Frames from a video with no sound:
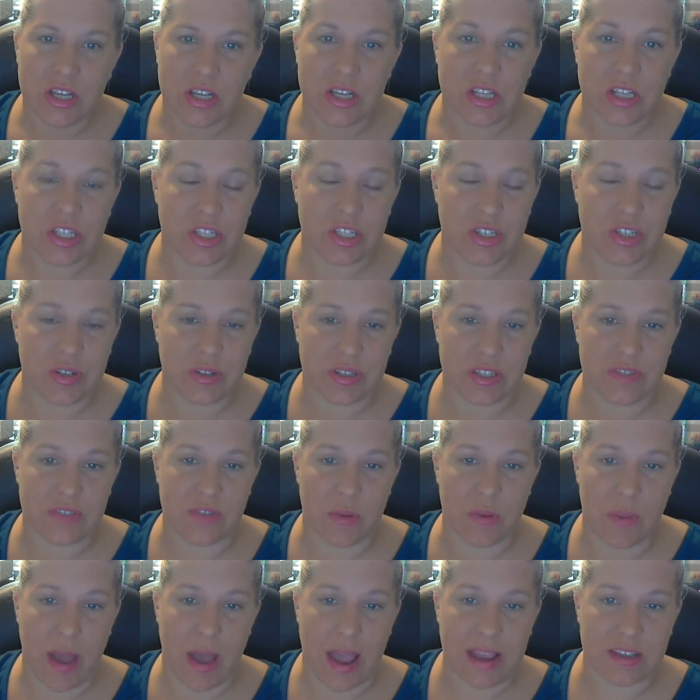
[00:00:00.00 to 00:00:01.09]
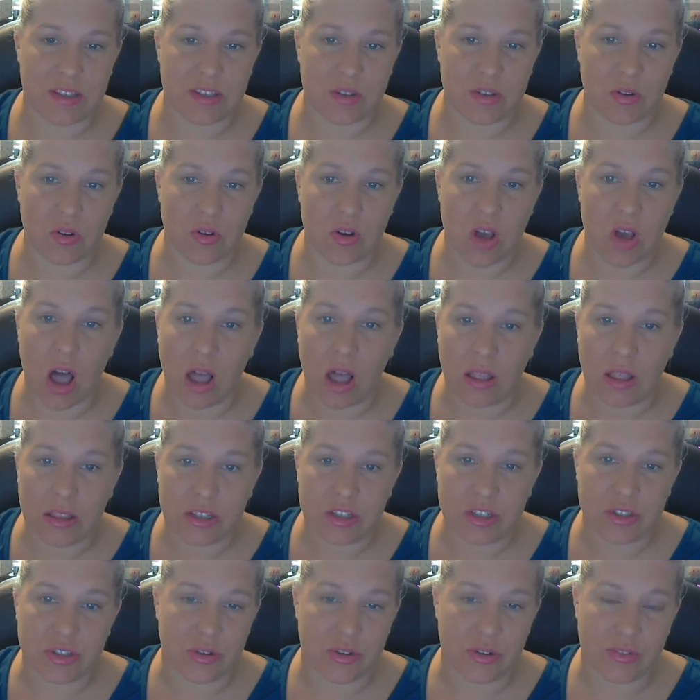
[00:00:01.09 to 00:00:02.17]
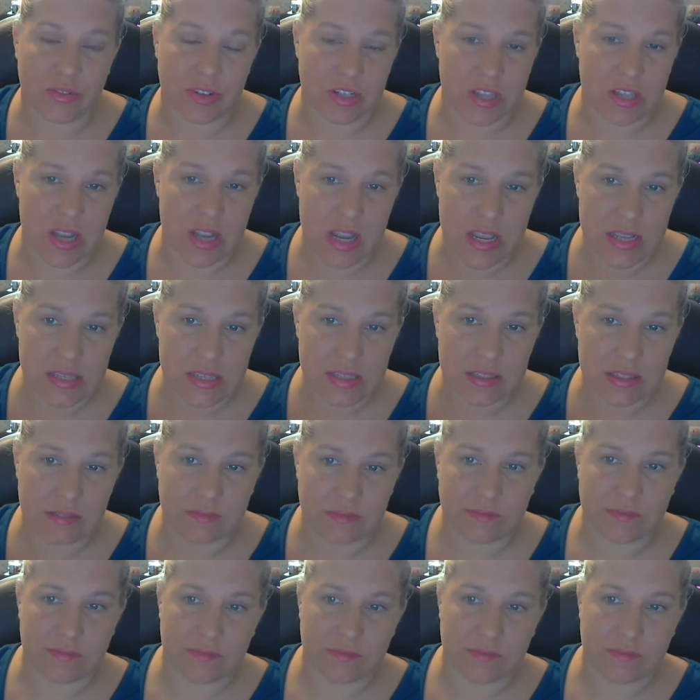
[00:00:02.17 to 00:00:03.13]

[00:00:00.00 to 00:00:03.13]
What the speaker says: students from high school, college, or universities,